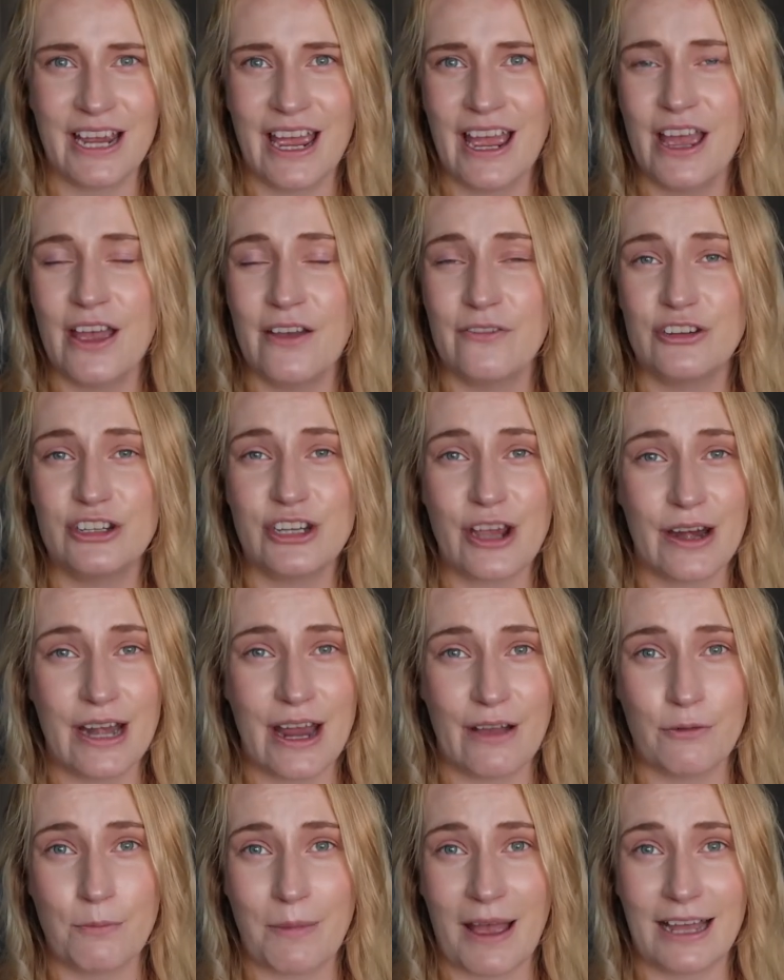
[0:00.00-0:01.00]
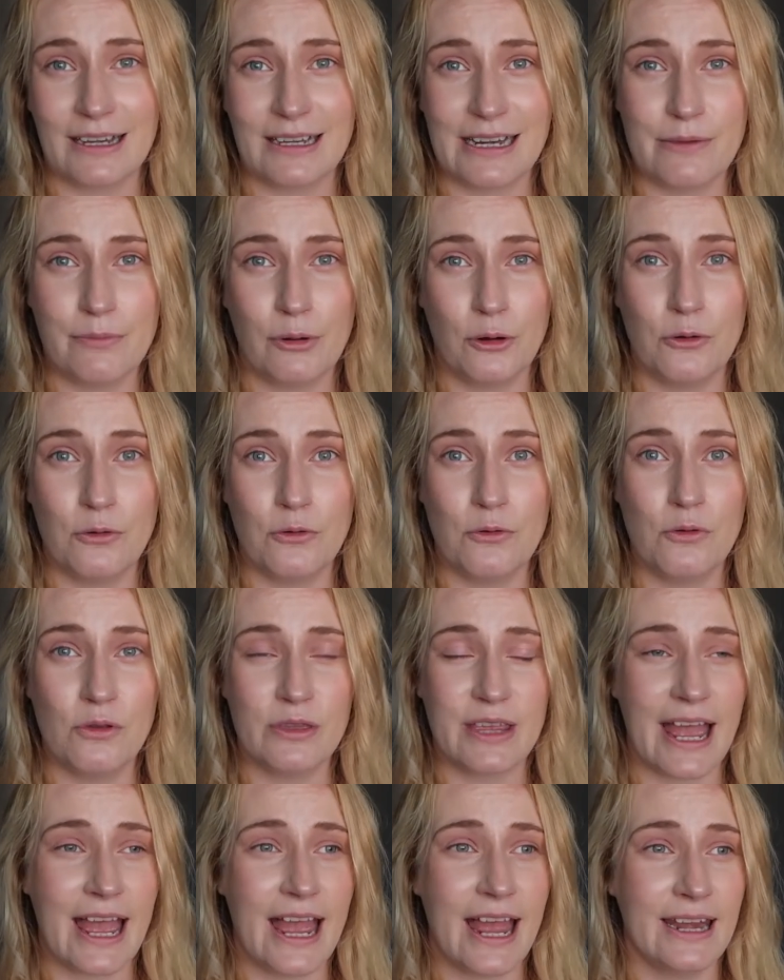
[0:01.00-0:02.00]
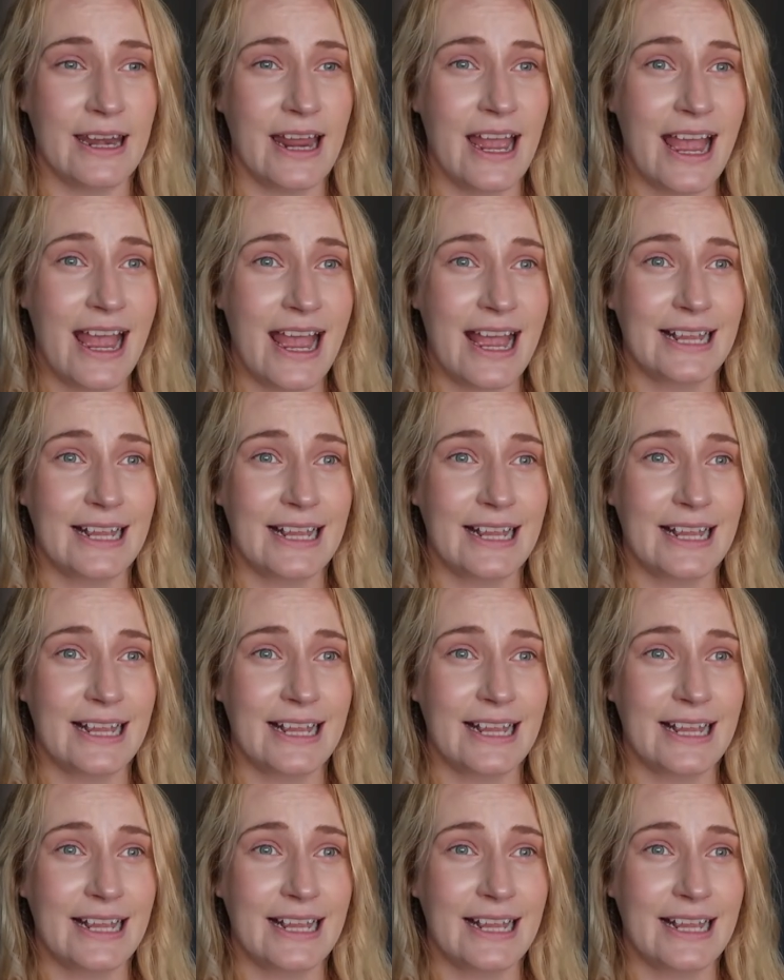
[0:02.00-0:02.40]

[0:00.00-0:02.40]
If you don't have a paddling pool, then